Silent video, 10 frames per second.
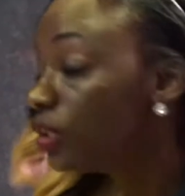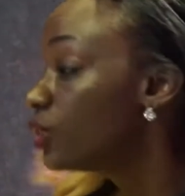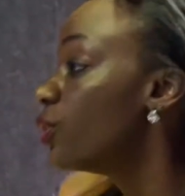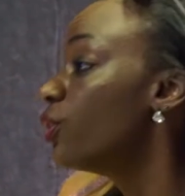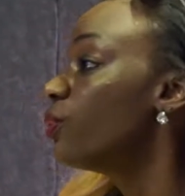
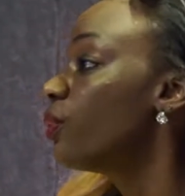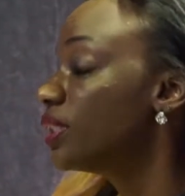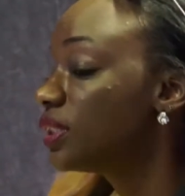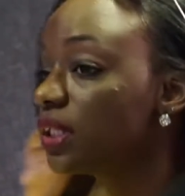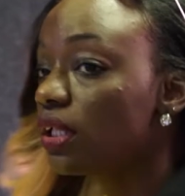So you
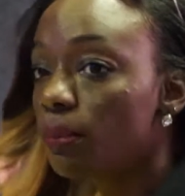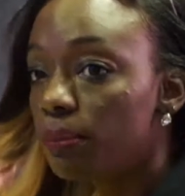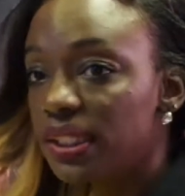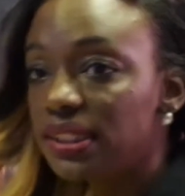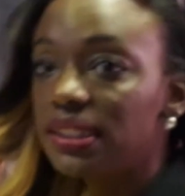register your
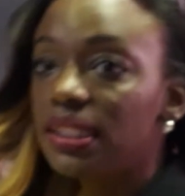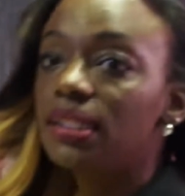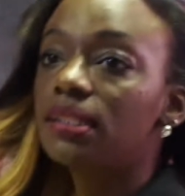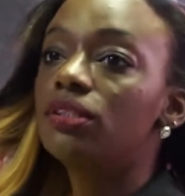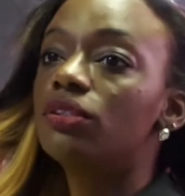
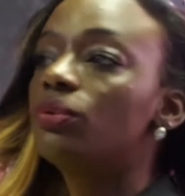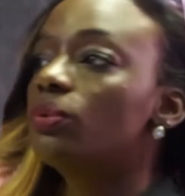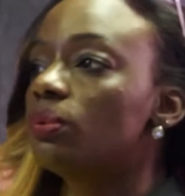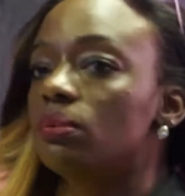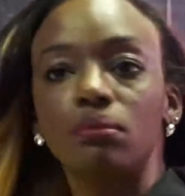business, you
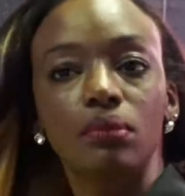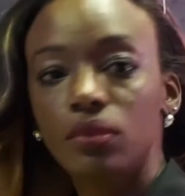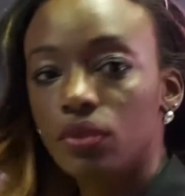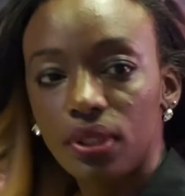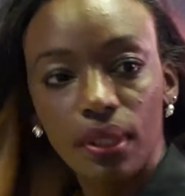do
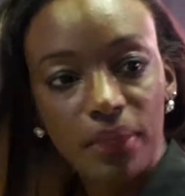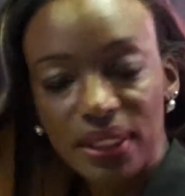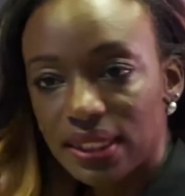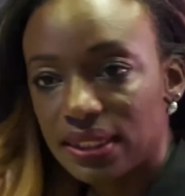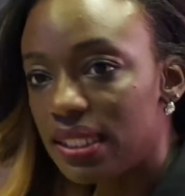you, the
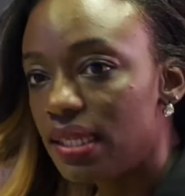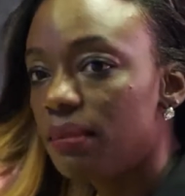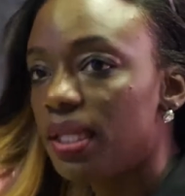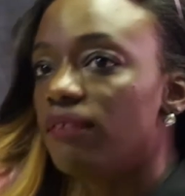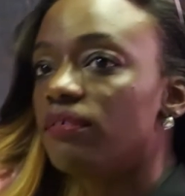business
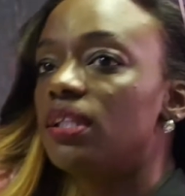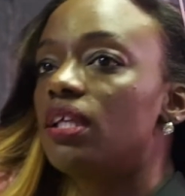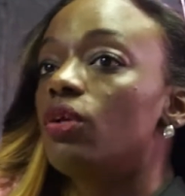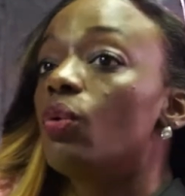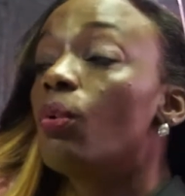name and
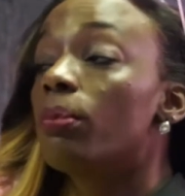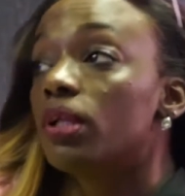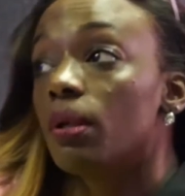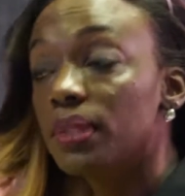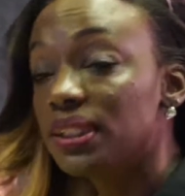everything, you
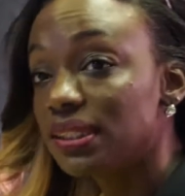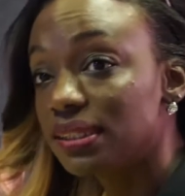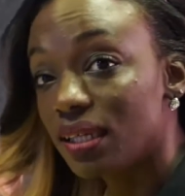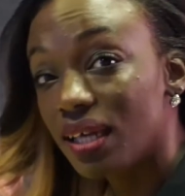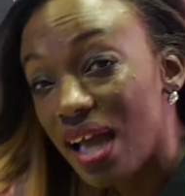open your
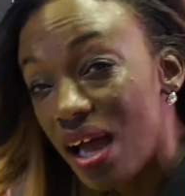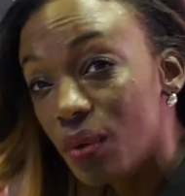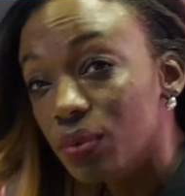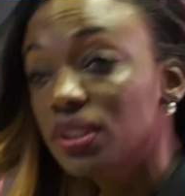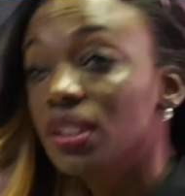business
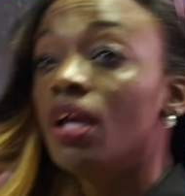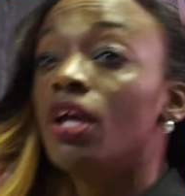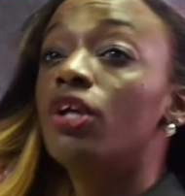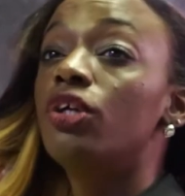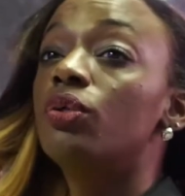account,
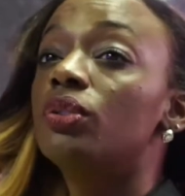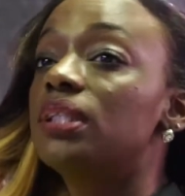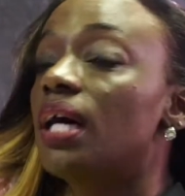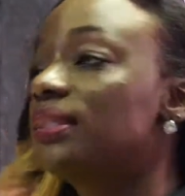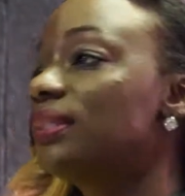you
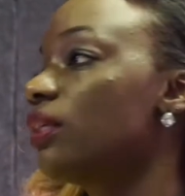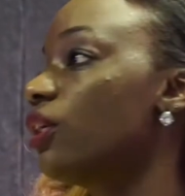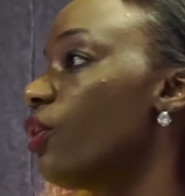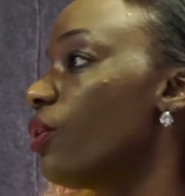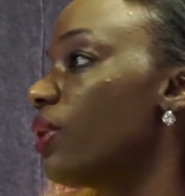start
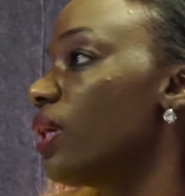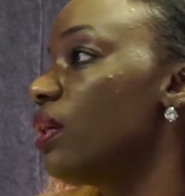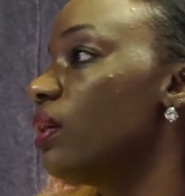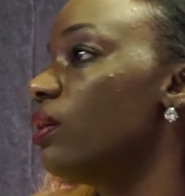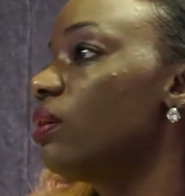
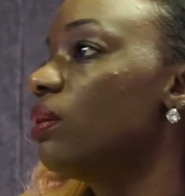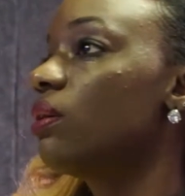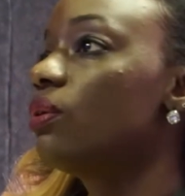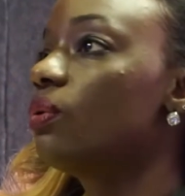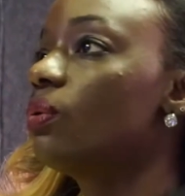securing,
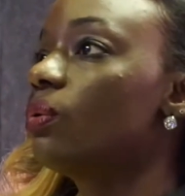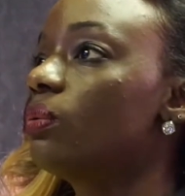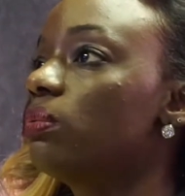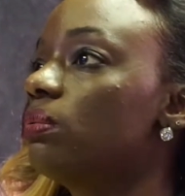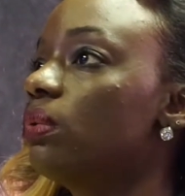you
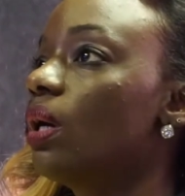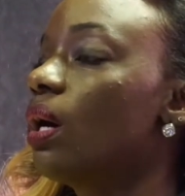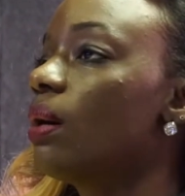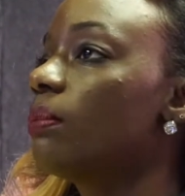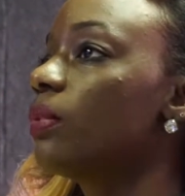know,
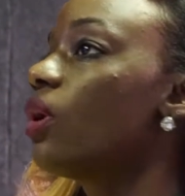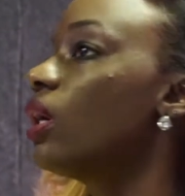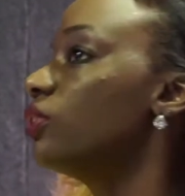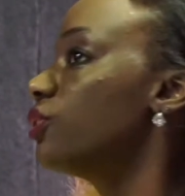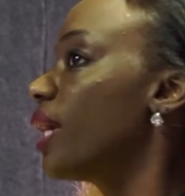um,
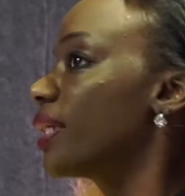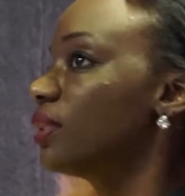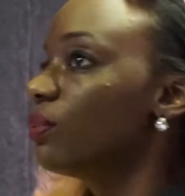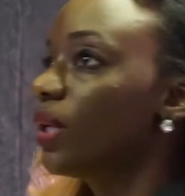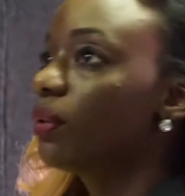
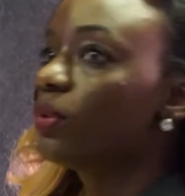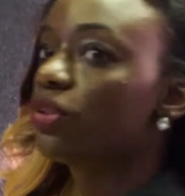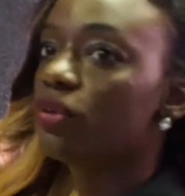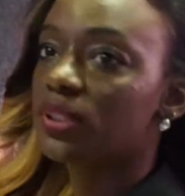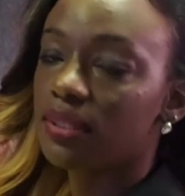contracts with,
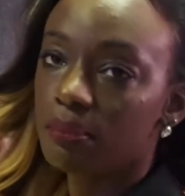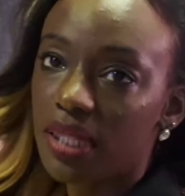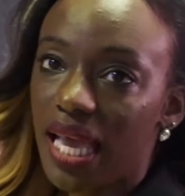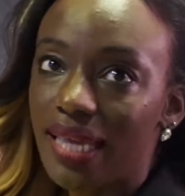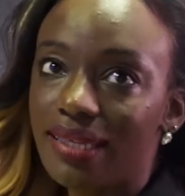with your
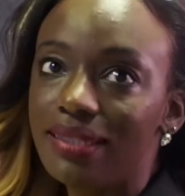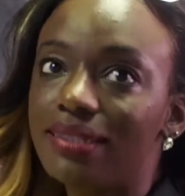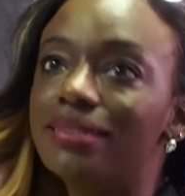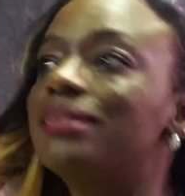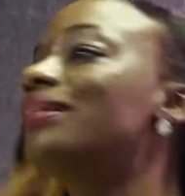
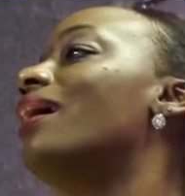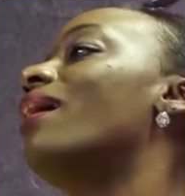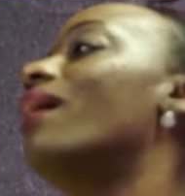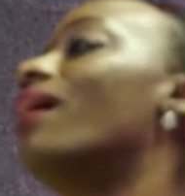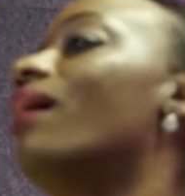suppliers.
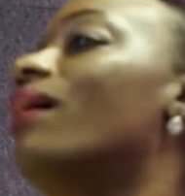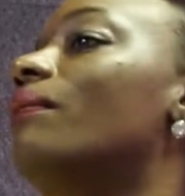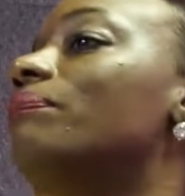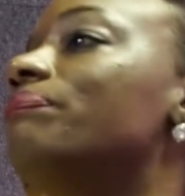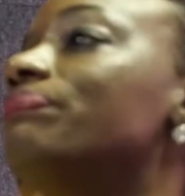
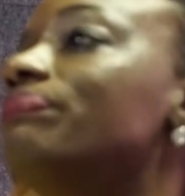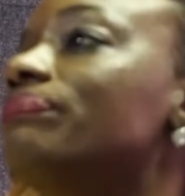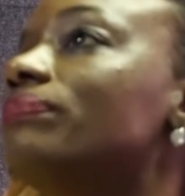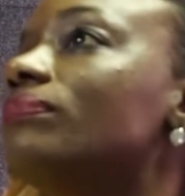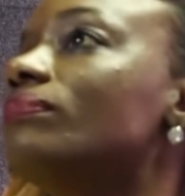Um,
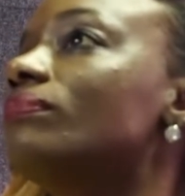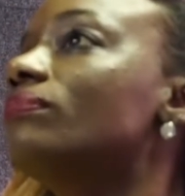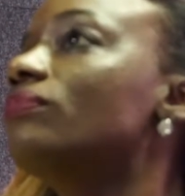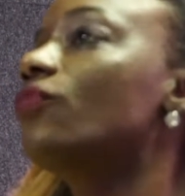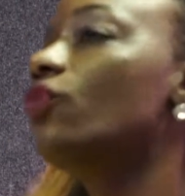
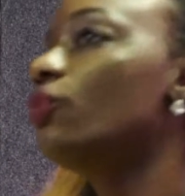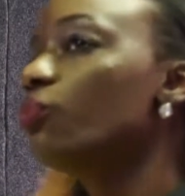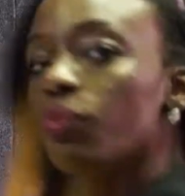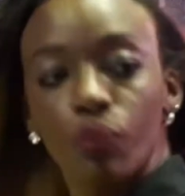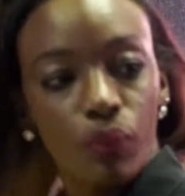
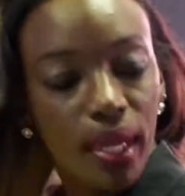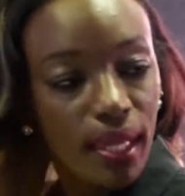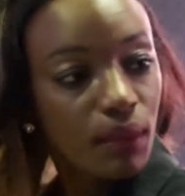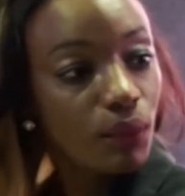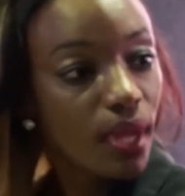
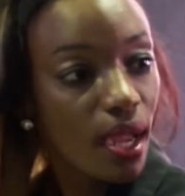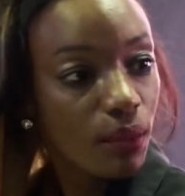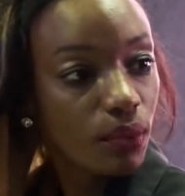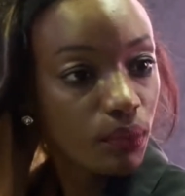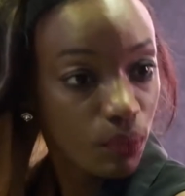where where I
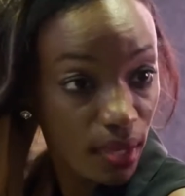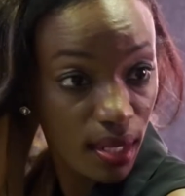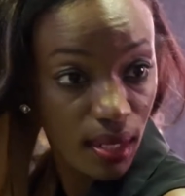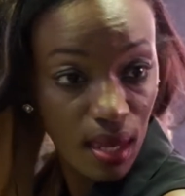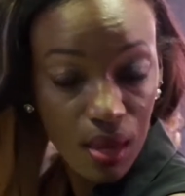w
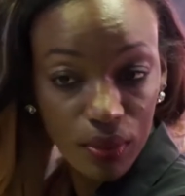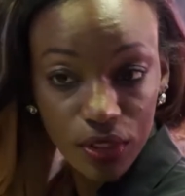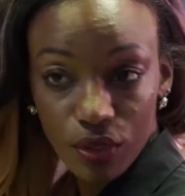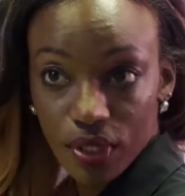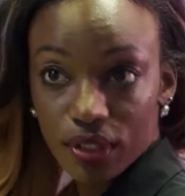where our
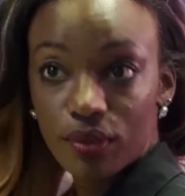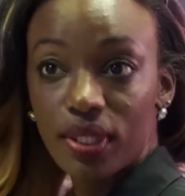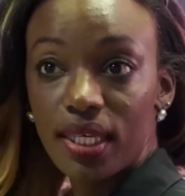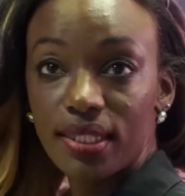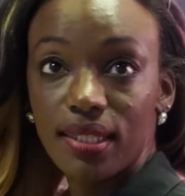store is
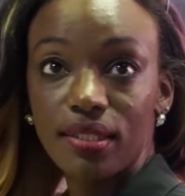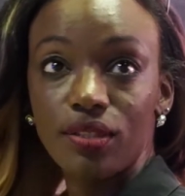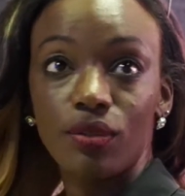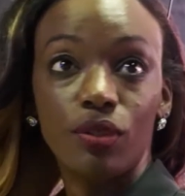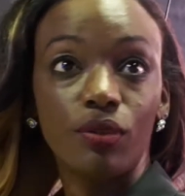located,
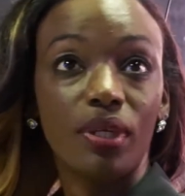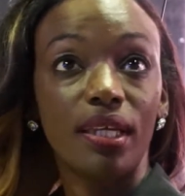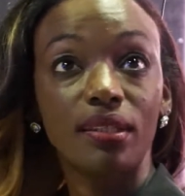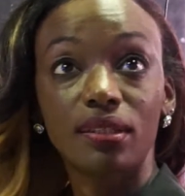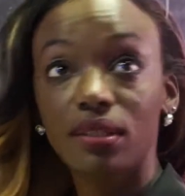so you
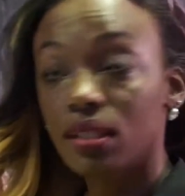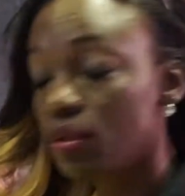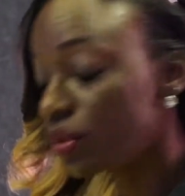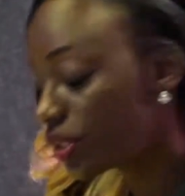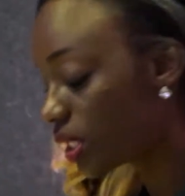into
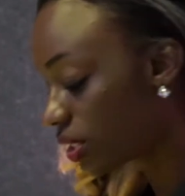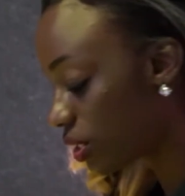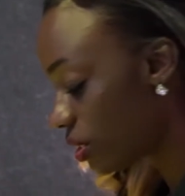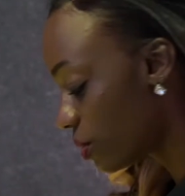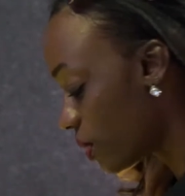
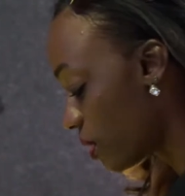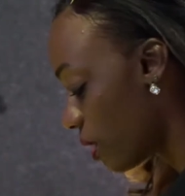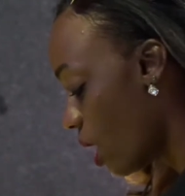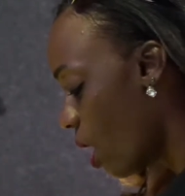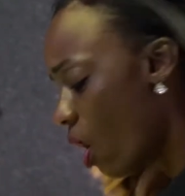negotiations with
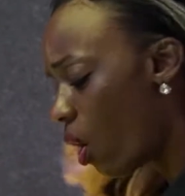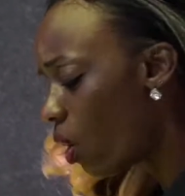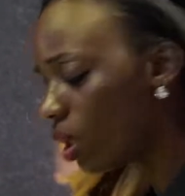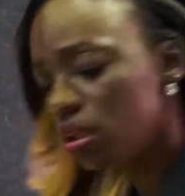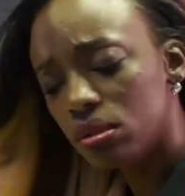
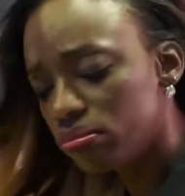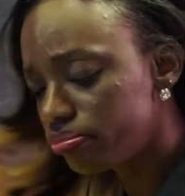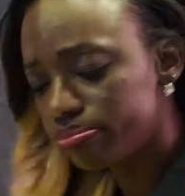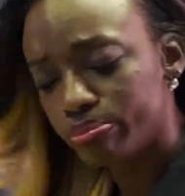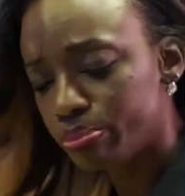all
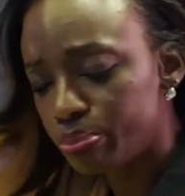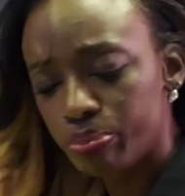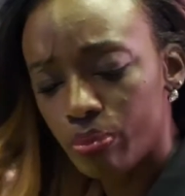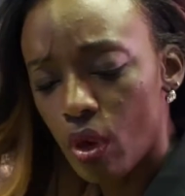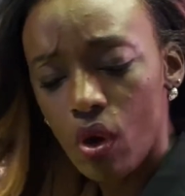
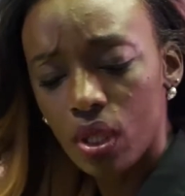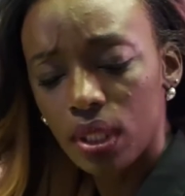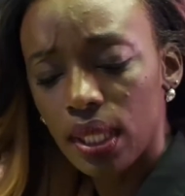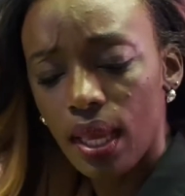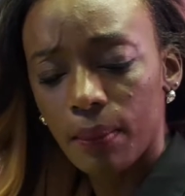
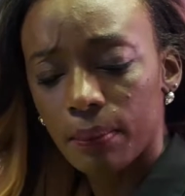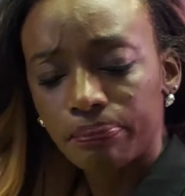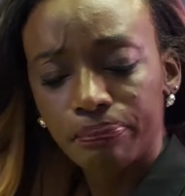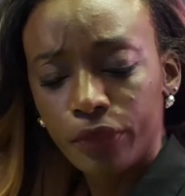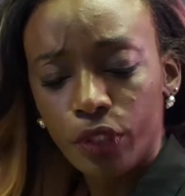all
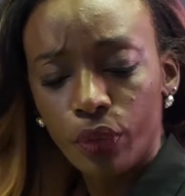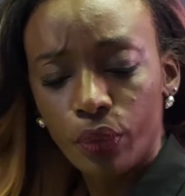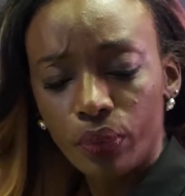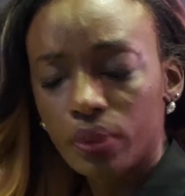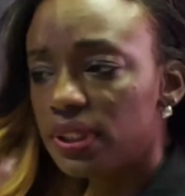um, you
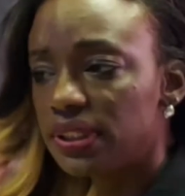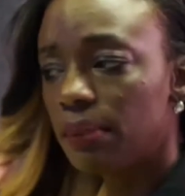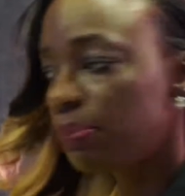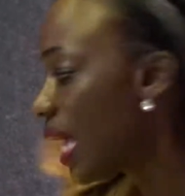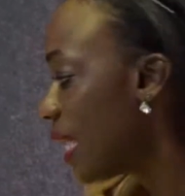know,
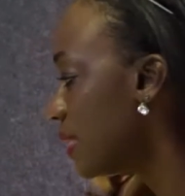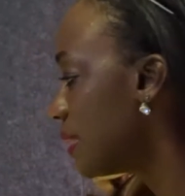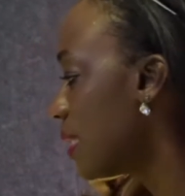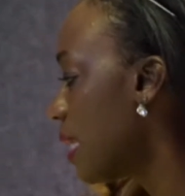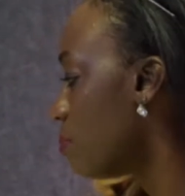suppliers
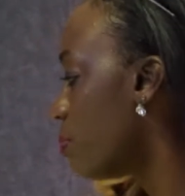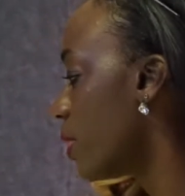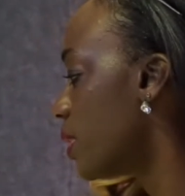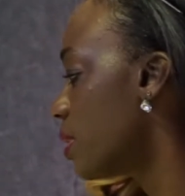at that point.